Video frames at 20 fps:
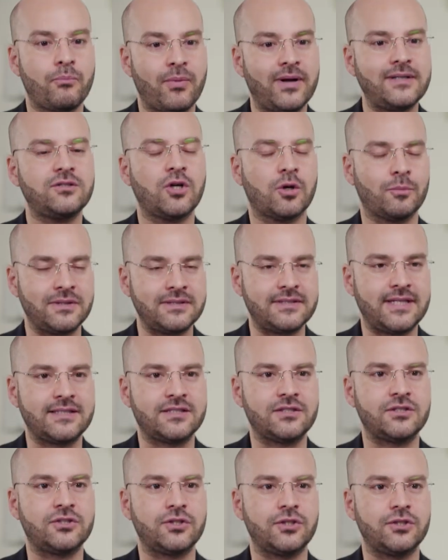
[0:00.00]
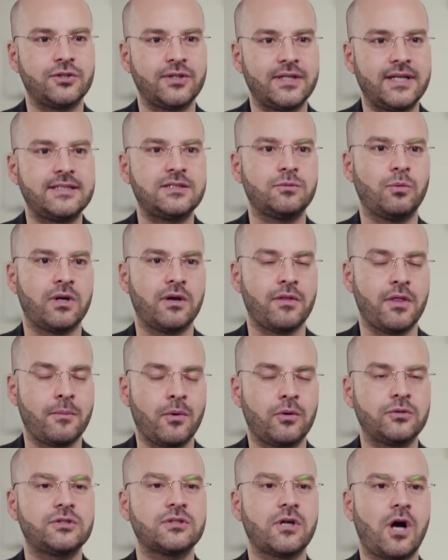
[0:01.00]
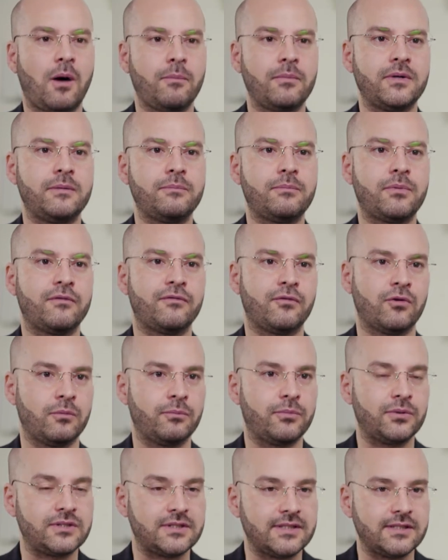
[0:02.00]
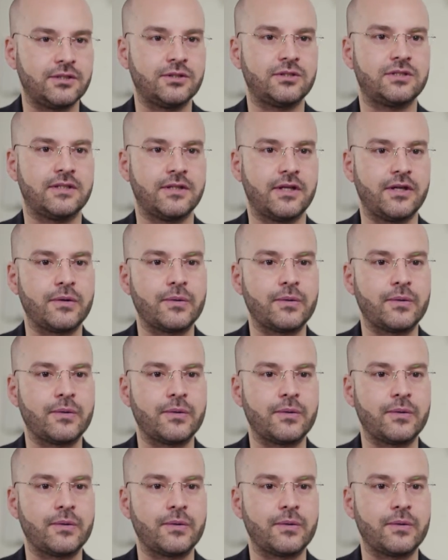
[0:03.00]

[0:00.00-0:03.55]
Breast augmentation surgery is one of the most common performed procedures in the